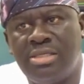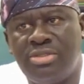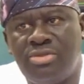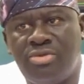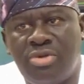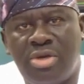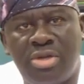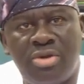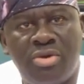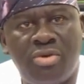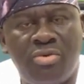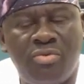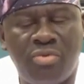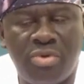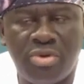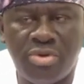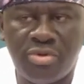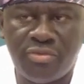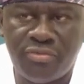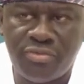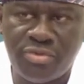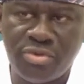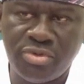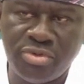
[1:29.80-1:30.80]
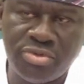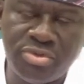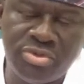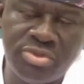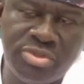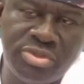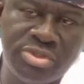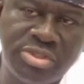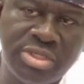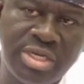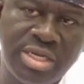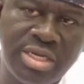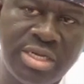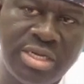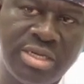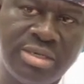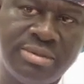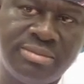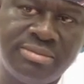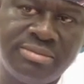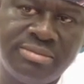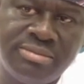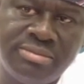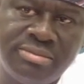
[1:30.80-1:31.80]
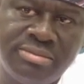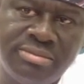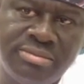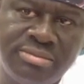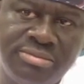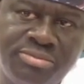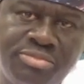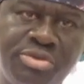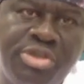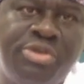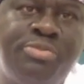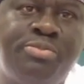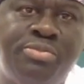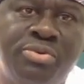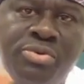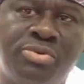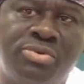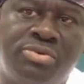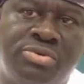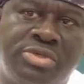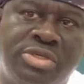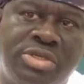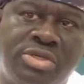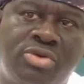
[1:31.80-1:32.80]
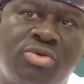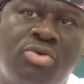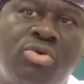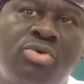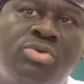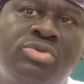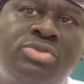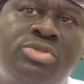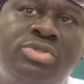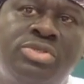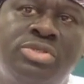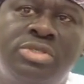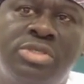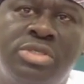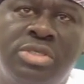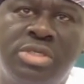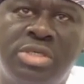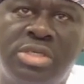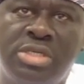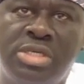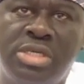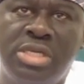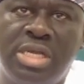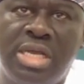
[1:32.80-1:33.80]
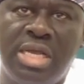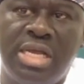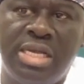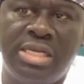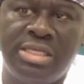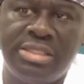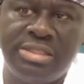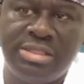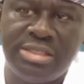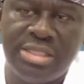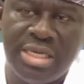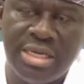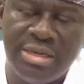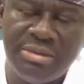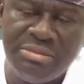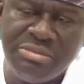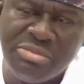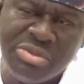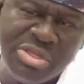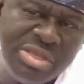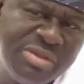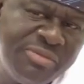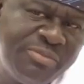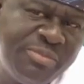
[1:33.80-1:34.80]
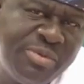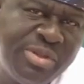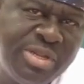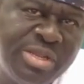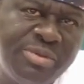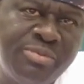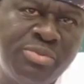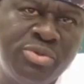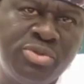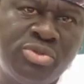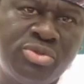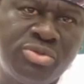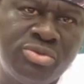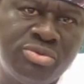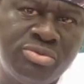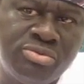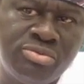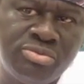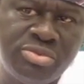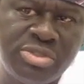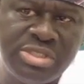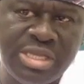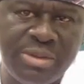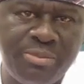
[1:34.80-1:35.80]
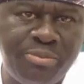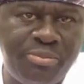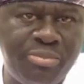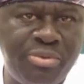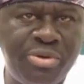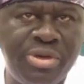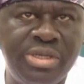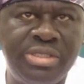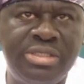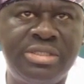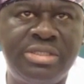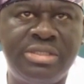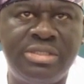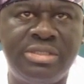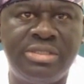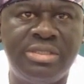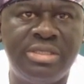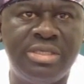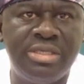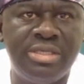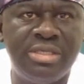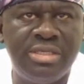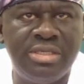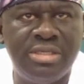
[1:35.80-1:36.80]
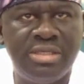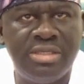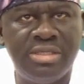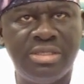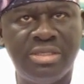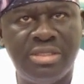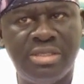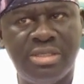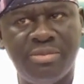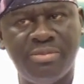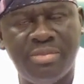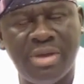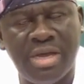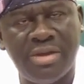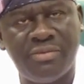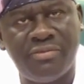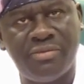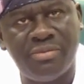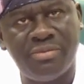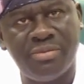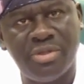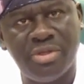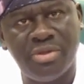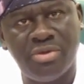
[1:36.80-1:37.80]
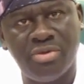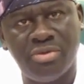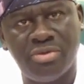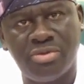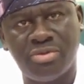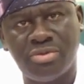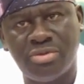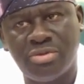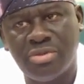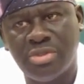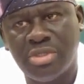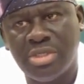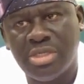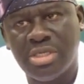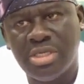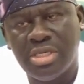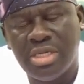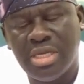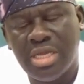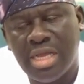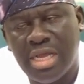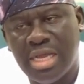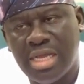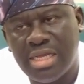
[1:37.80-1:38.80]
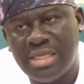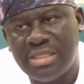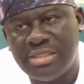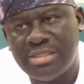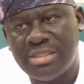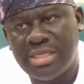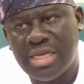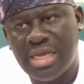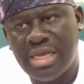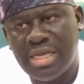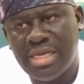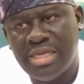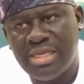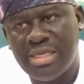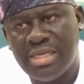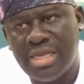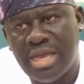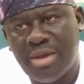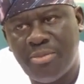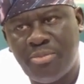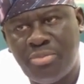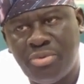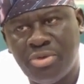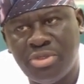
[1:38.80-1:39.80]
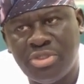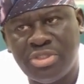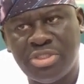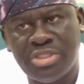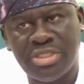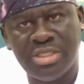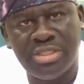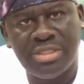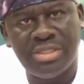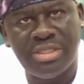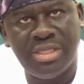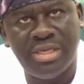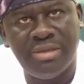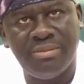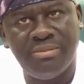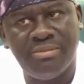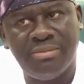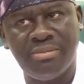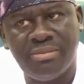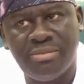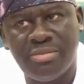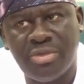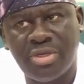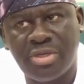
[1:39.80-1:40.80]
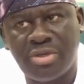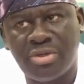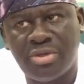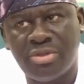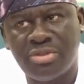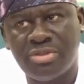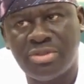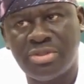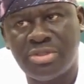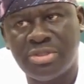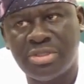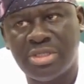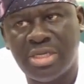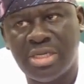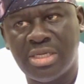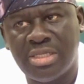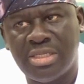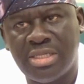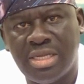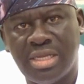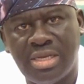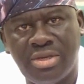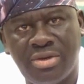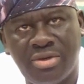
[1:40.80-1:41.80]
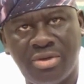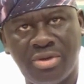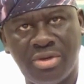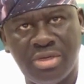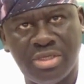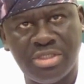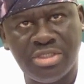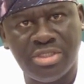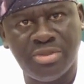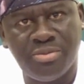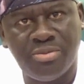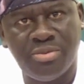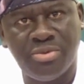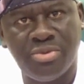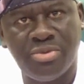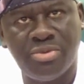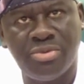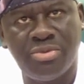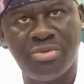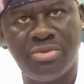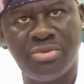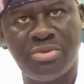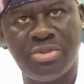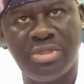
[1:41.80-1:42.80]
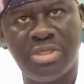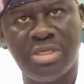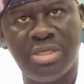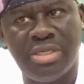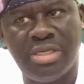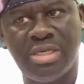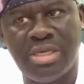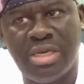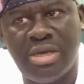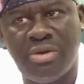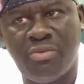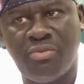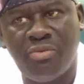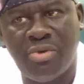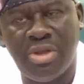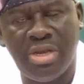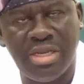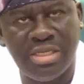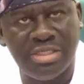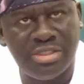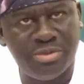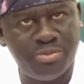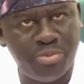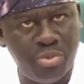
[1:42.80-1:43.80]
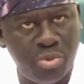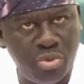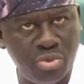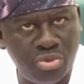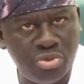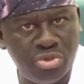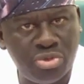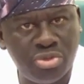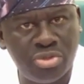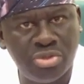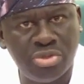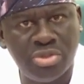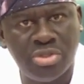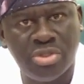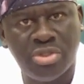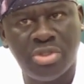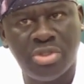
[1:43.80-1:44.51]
You are not one of those people in court, and they've been able to separate the bad from the good. And I appreciate them because they are knowledgeable, they are well exposed,